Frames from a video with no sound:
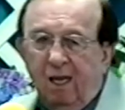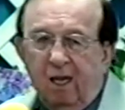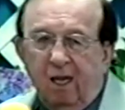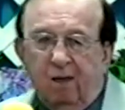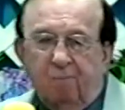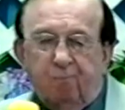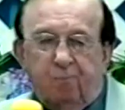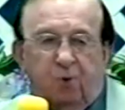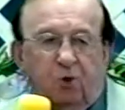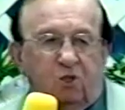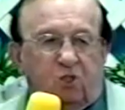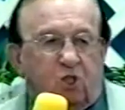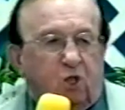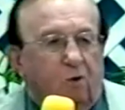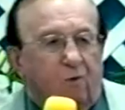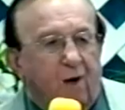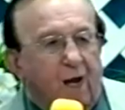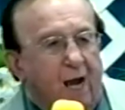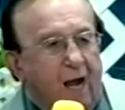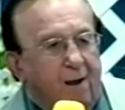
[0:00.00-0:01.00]
and put
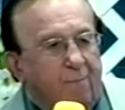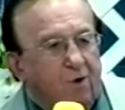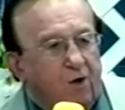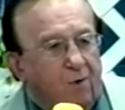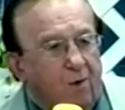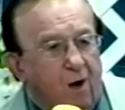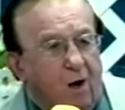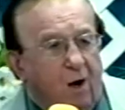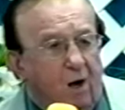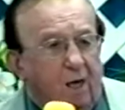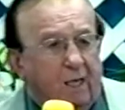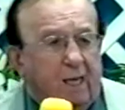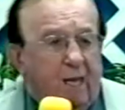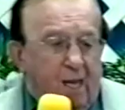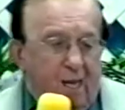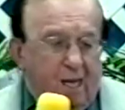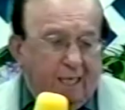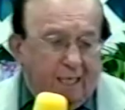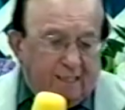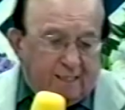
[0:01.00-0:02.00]
your armor on.
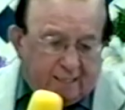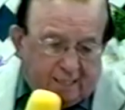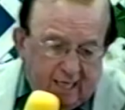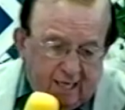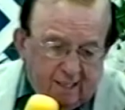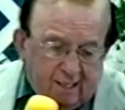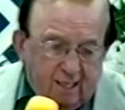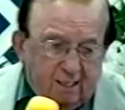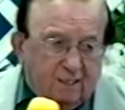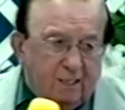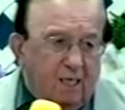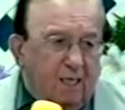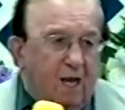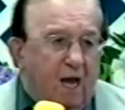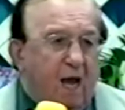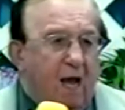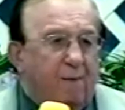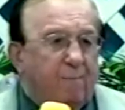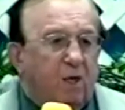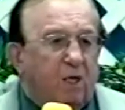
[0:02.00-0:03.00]
He said there's an
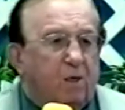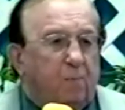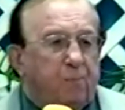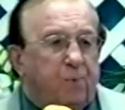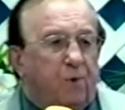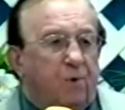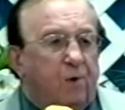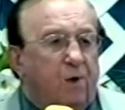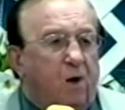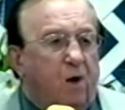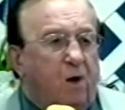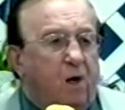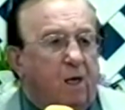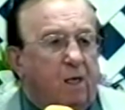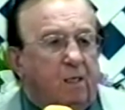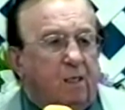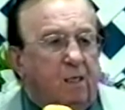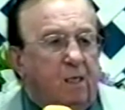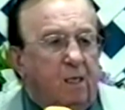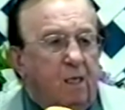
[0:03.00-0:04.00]
armor to put
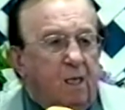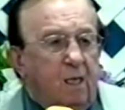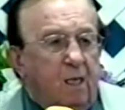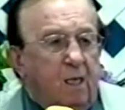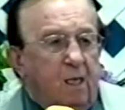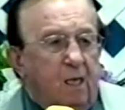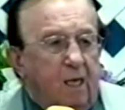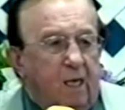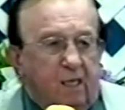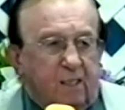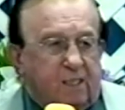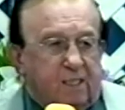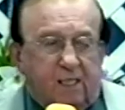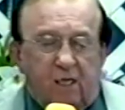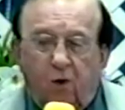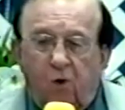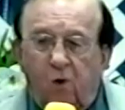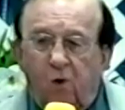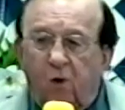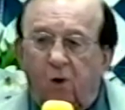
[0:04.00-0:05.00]
on. It's
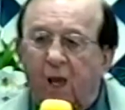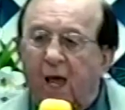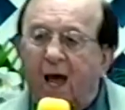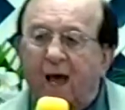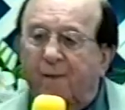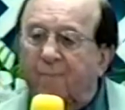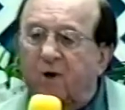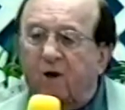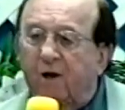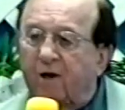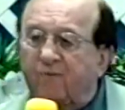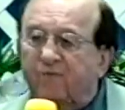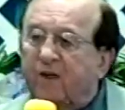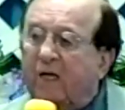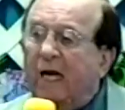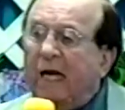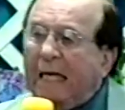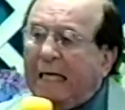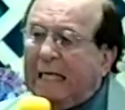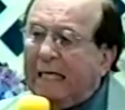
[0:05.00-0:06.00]
the whole armor of
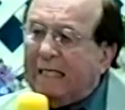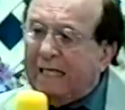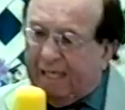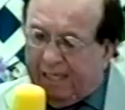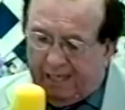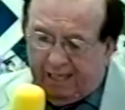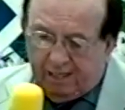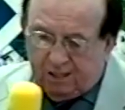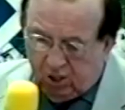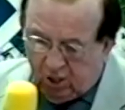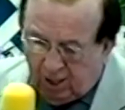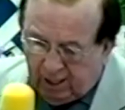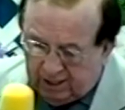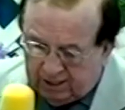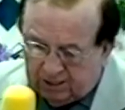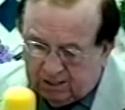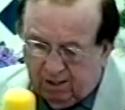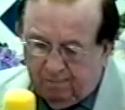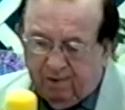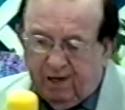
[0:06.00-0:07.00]
God, and he
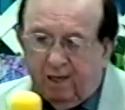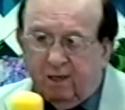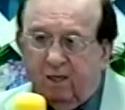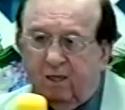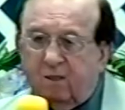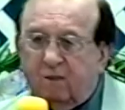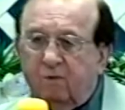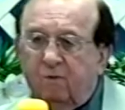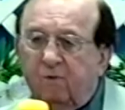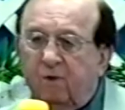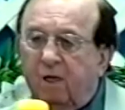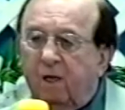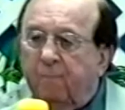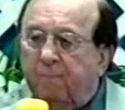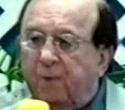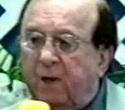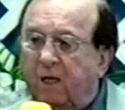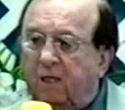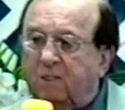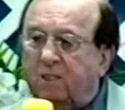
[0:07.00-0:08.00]
talks about it through the
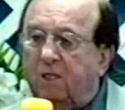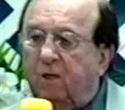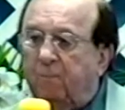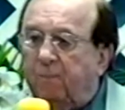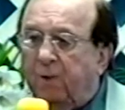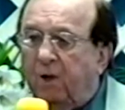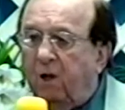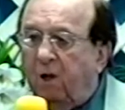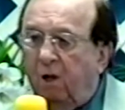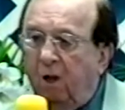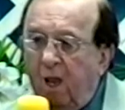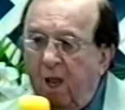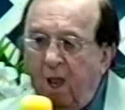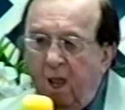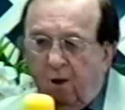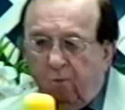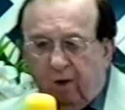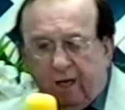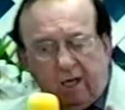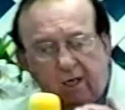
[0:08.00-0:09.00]
Apostle Paul.
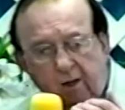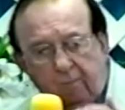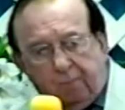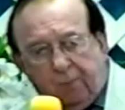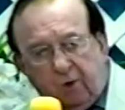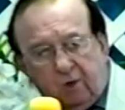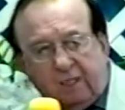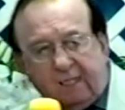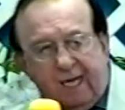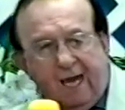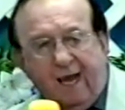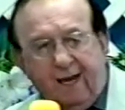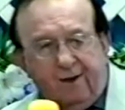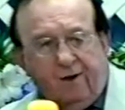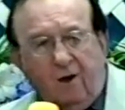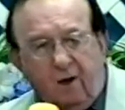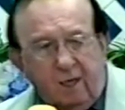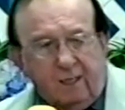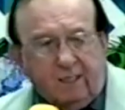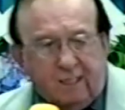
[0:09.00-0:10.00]
We are to put that
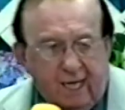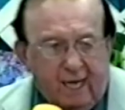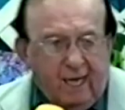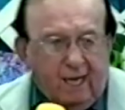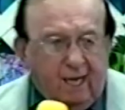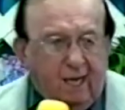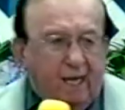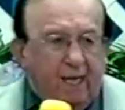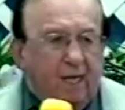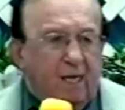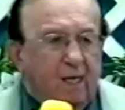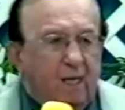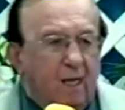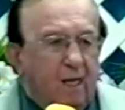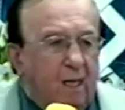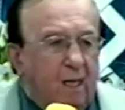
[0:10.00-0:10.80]
on daily.